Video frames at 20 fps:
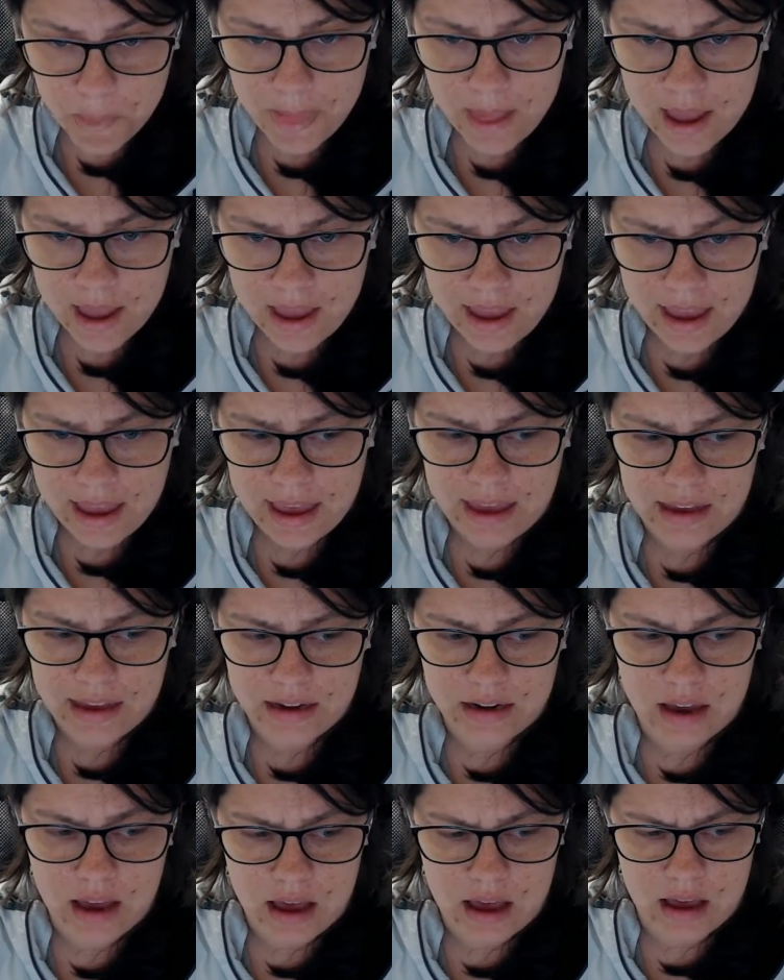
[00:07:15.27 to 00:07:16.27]

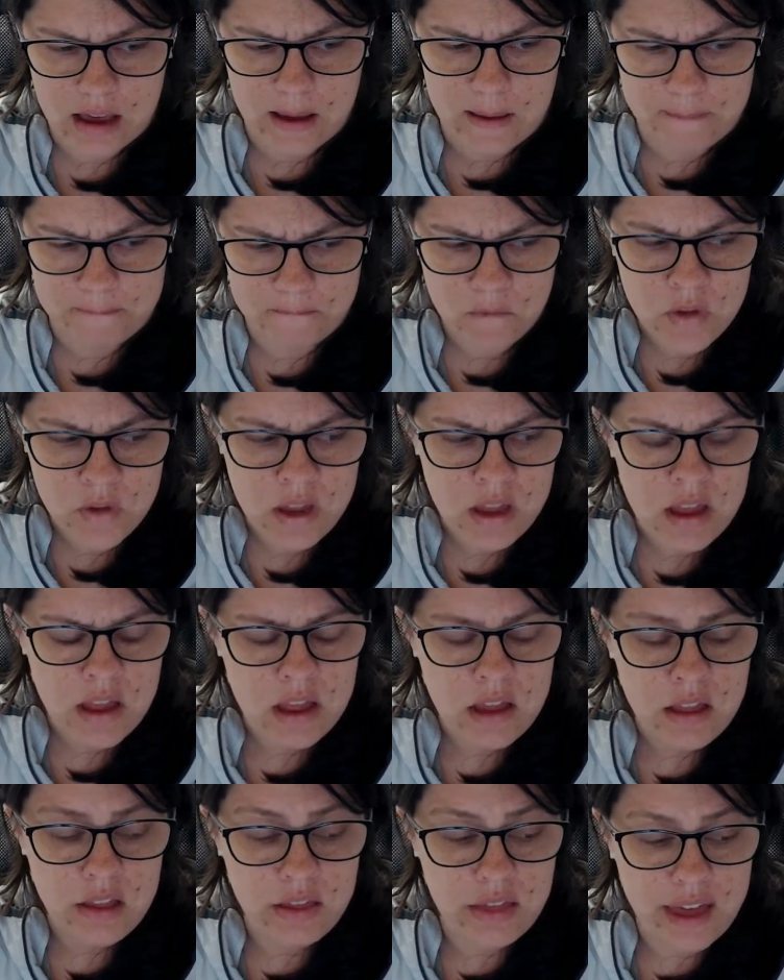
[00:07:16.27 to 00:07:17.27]
and
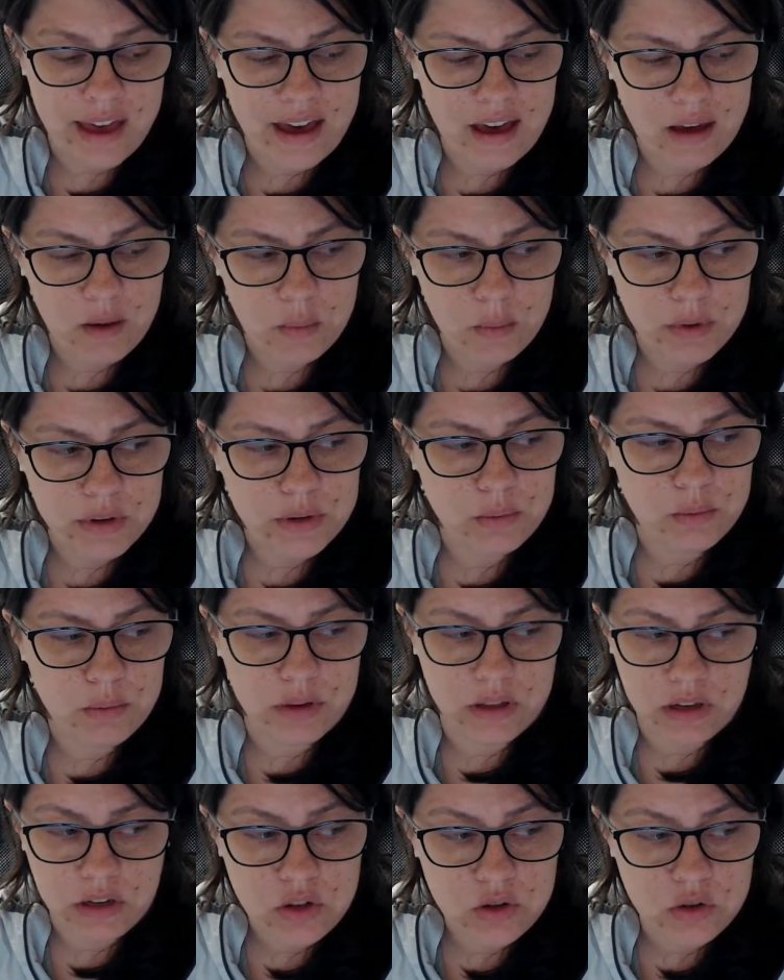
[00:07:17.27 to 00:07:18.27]
that was
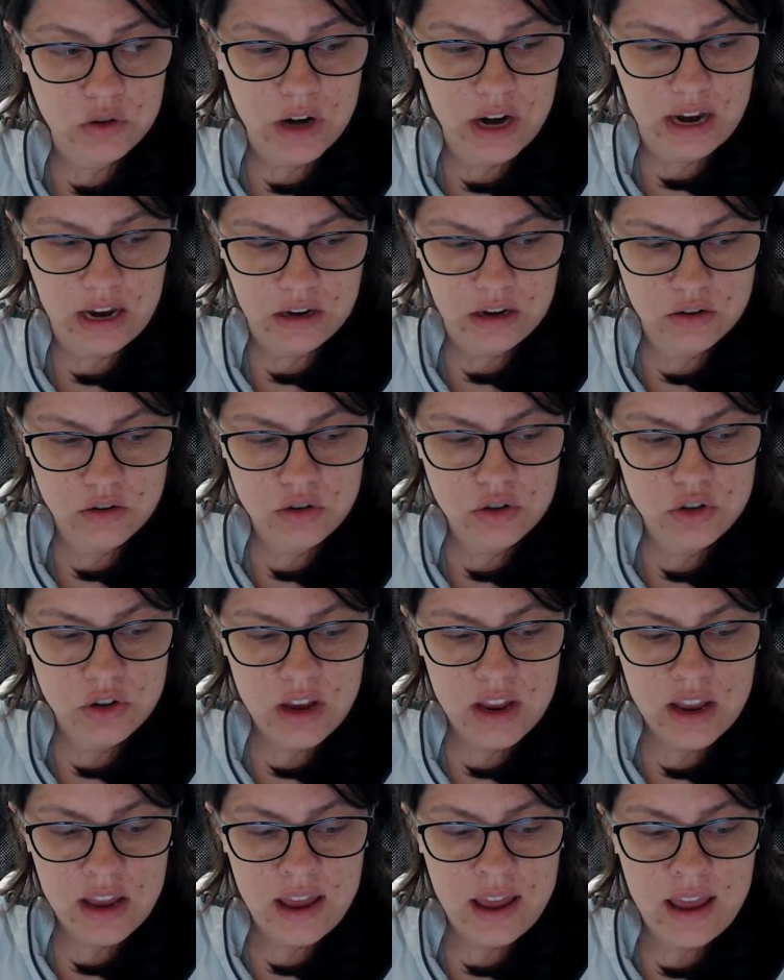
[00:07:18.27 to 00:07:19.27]
really strange.
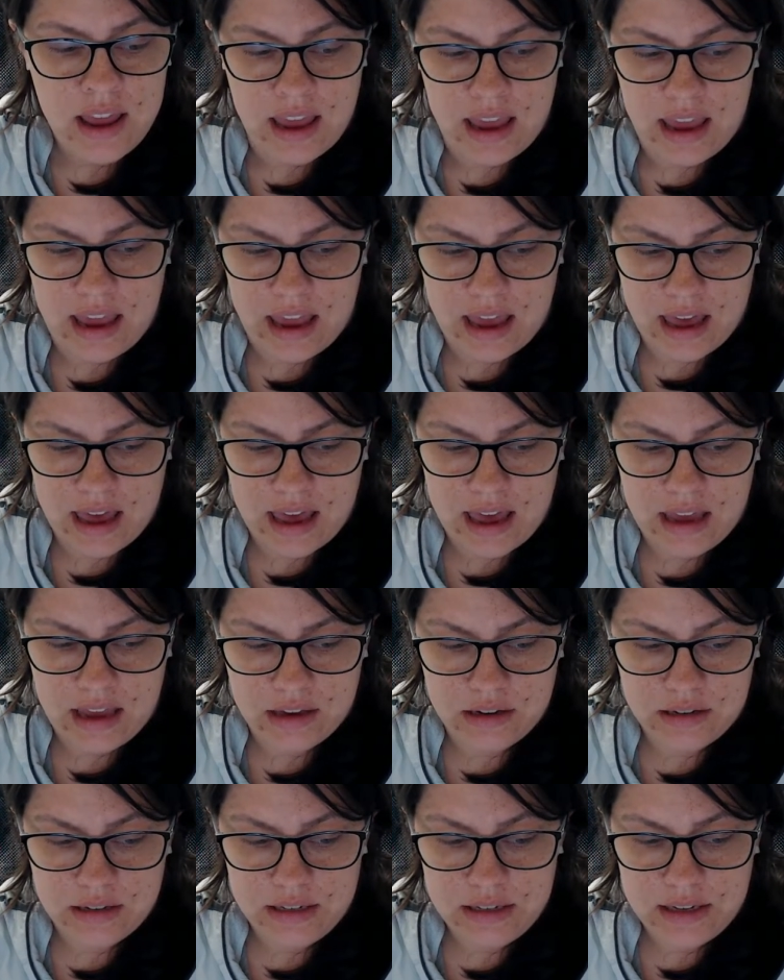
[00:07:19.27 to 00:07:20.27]

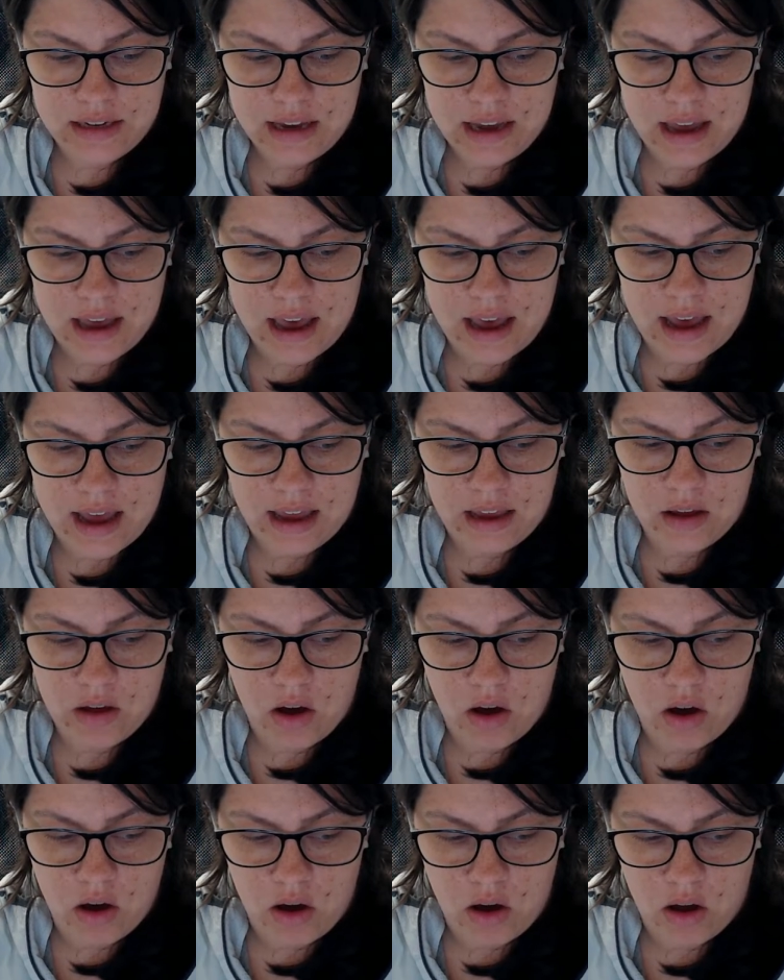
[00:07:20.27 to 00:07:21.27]
And I
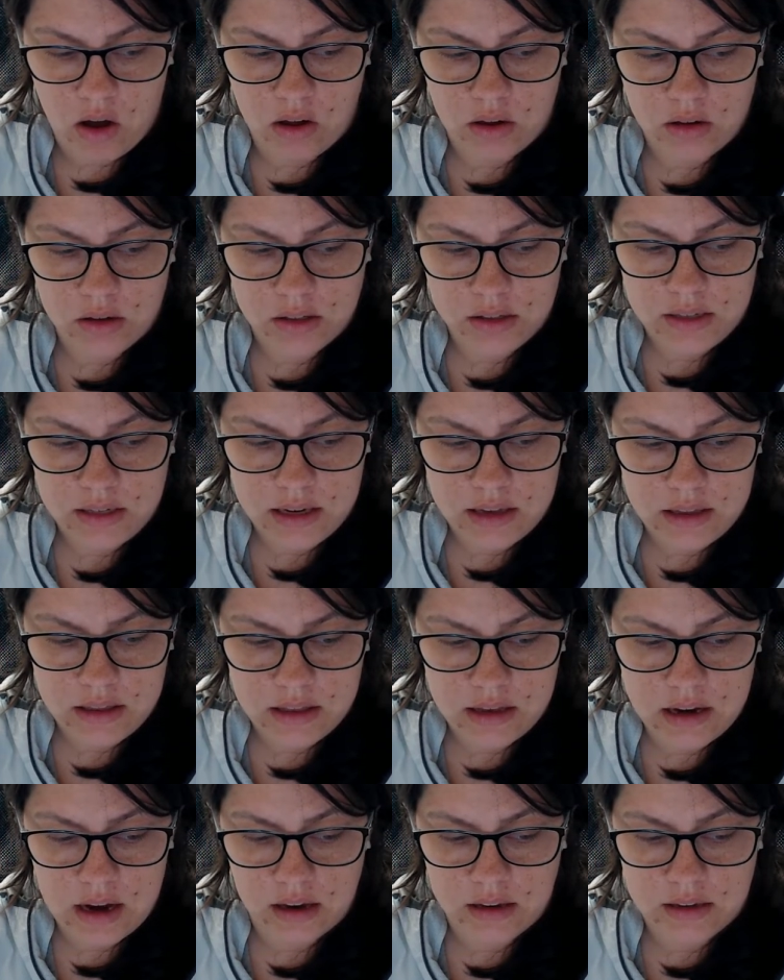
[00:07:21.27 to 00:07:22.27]
called the
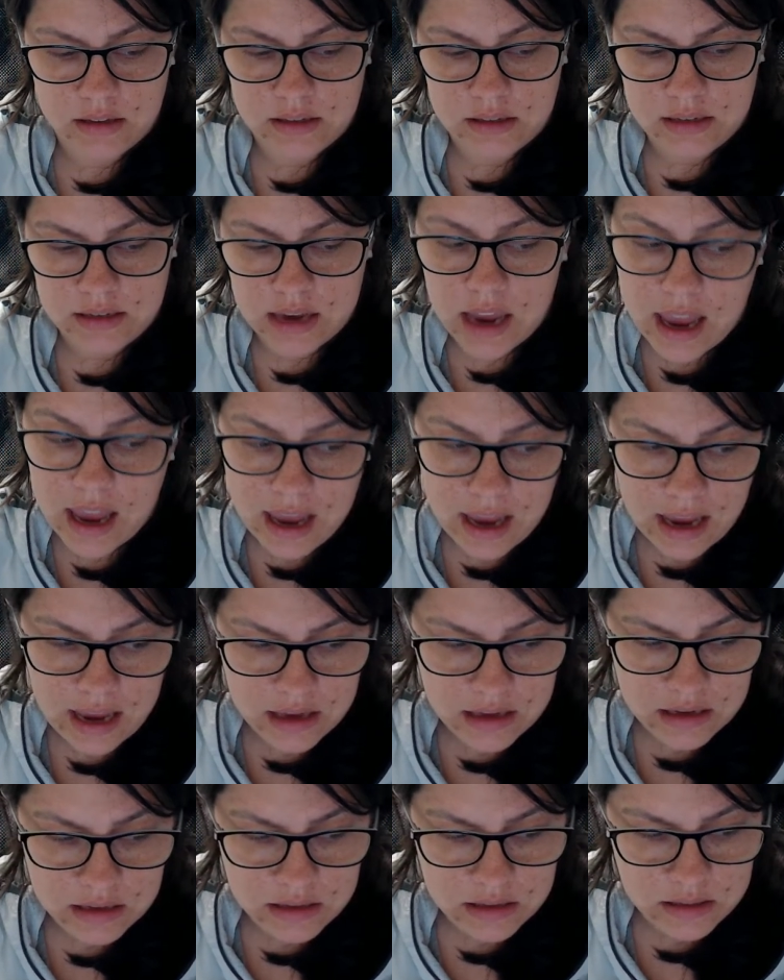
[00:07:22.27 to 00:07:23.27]
next
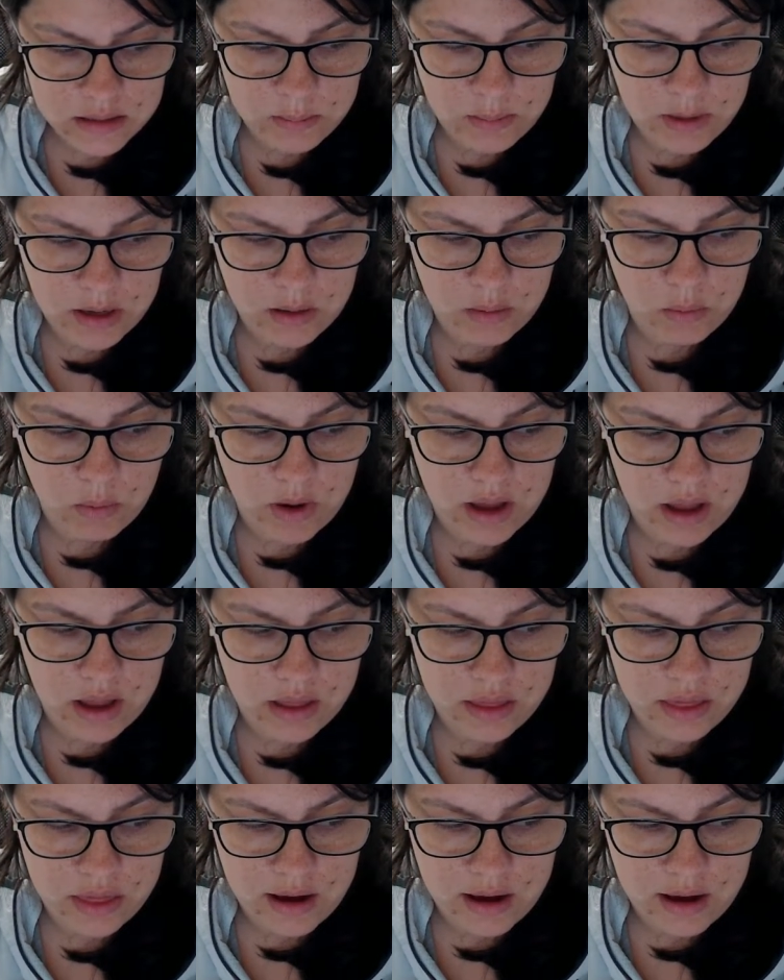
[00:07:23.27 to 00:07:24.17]
day to speak with,